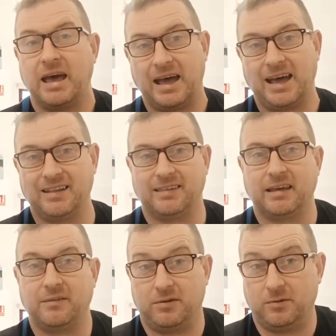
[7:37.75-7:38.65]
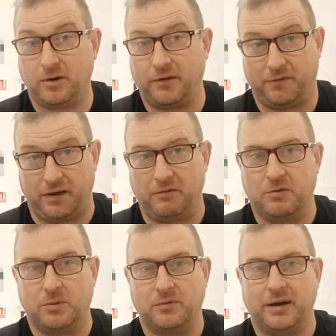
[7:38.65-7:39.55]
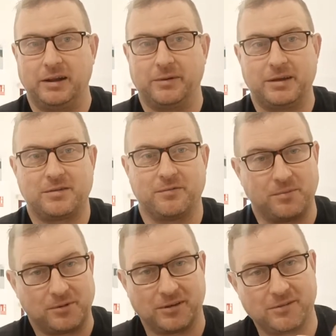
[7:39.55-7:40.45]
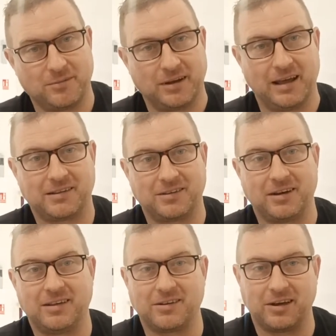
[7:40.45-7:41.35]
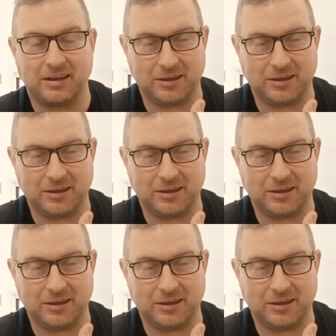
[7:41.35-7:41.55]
And if you've got a favourable valuation from Customs and Excise, i.e.